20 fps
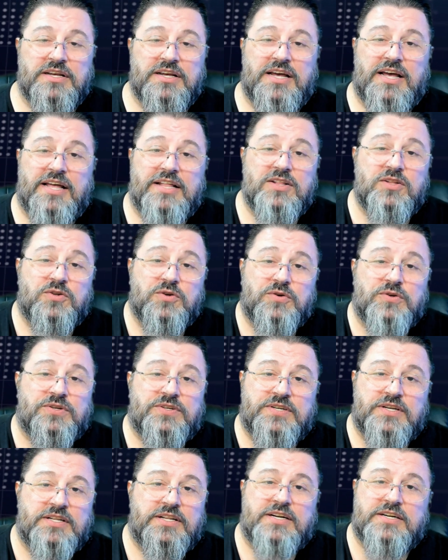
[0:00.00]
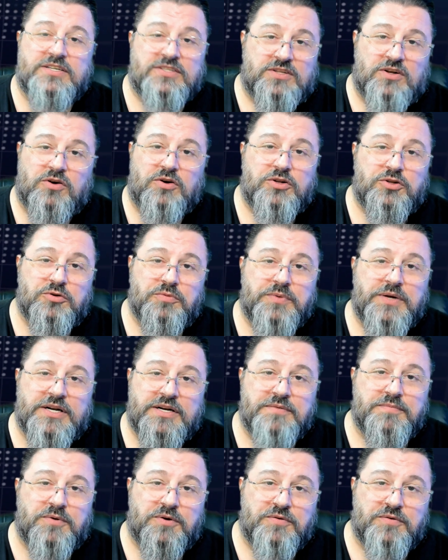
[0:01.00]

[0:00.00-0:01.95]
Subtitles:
and thus there is not going to be any more